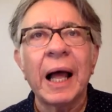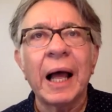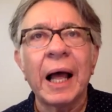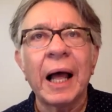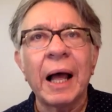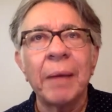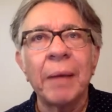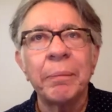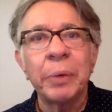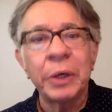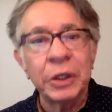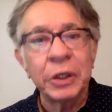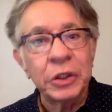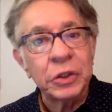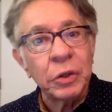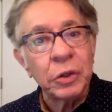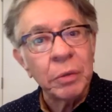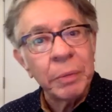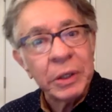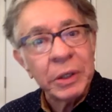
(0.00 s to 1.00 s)
I'm putting
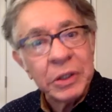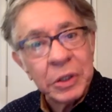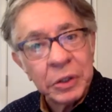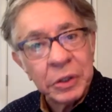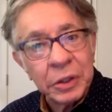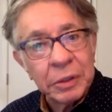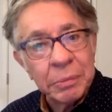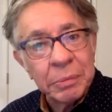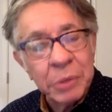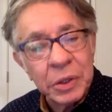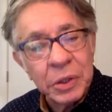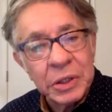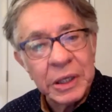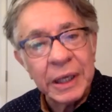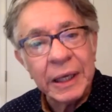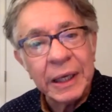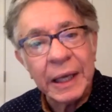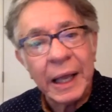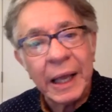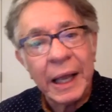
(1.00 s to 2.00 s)
so much into the
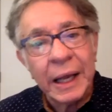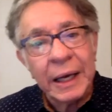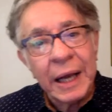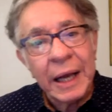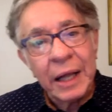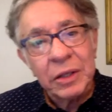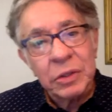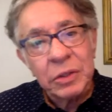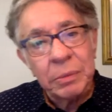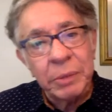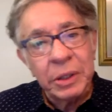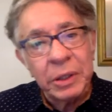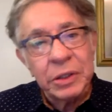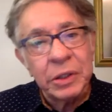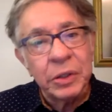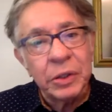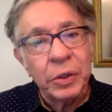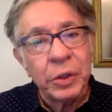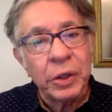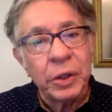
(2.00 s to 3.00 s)
music and not so much
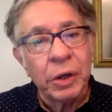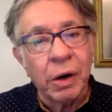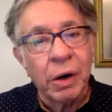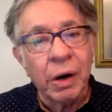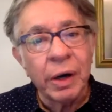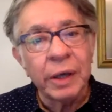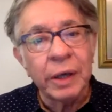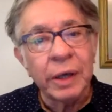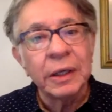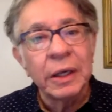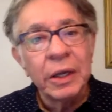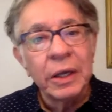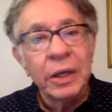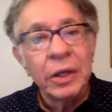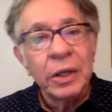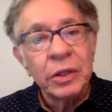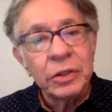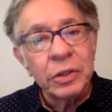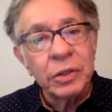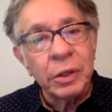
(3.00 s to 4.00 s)
into the art.
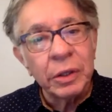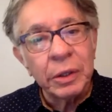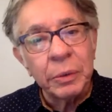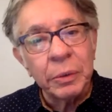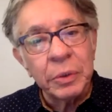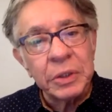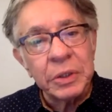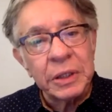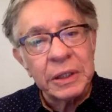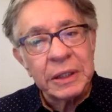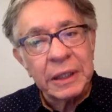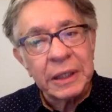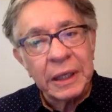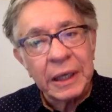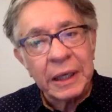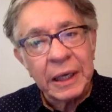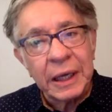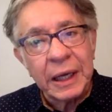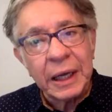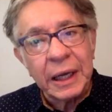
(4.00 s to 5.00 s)
So there was this
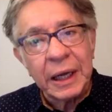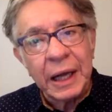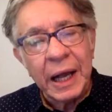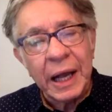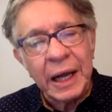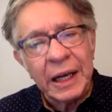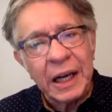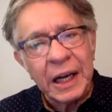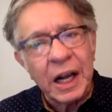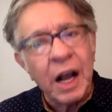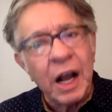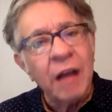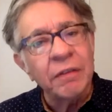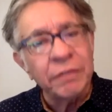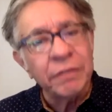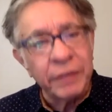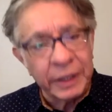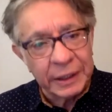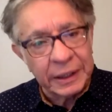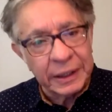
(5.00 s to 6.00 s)
kind of
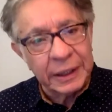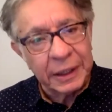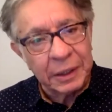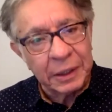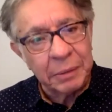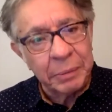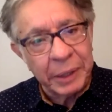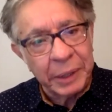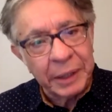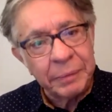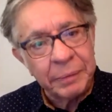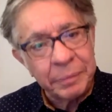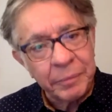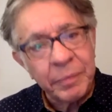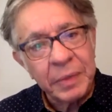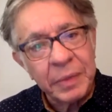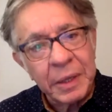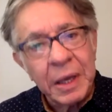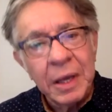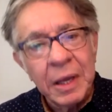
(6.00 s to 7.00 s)
conflict a little bit.
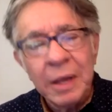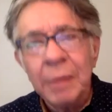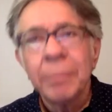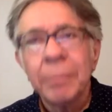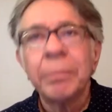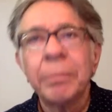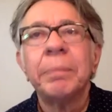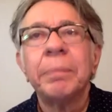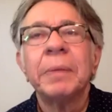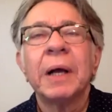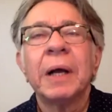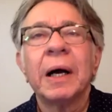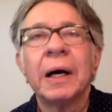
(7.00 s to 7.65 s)
Mm-hmm.